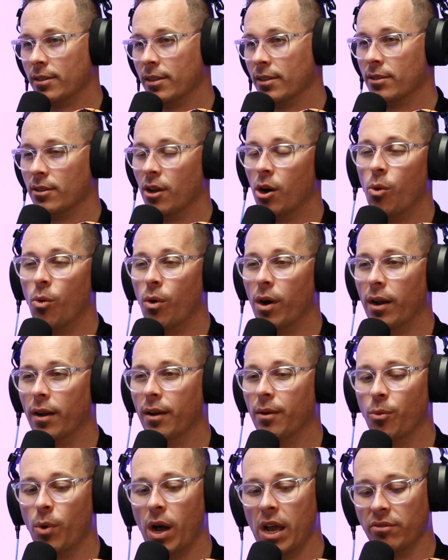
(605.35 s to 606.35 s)
There's no
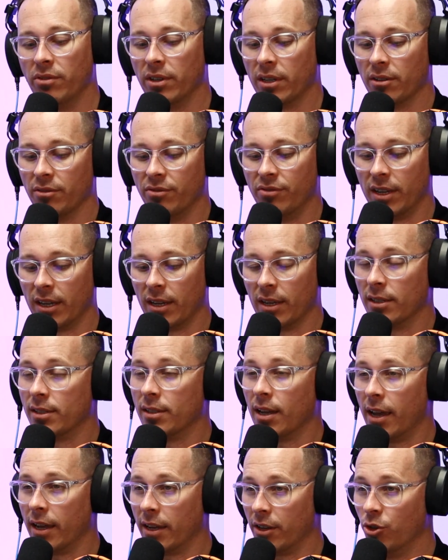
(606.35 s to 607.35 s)
one waving a finger
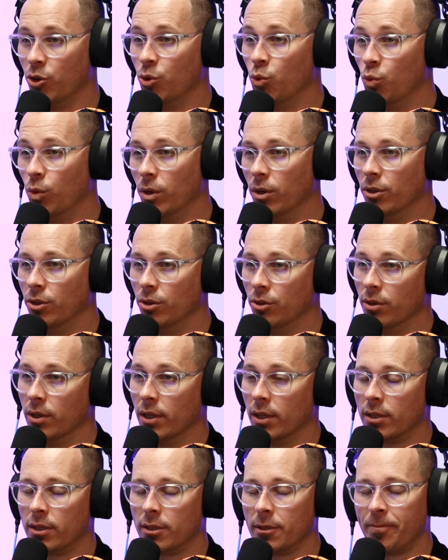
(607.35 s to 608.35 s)
saying you will do
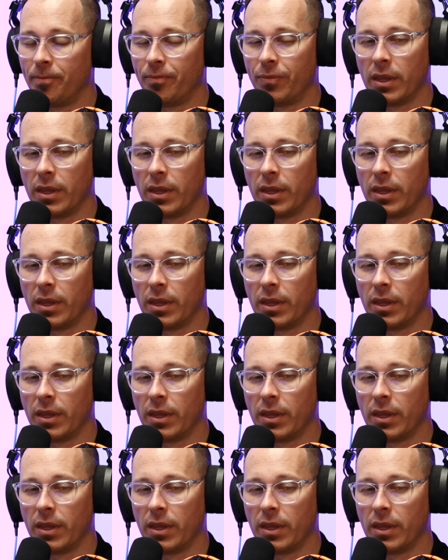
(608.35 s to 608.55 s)
this.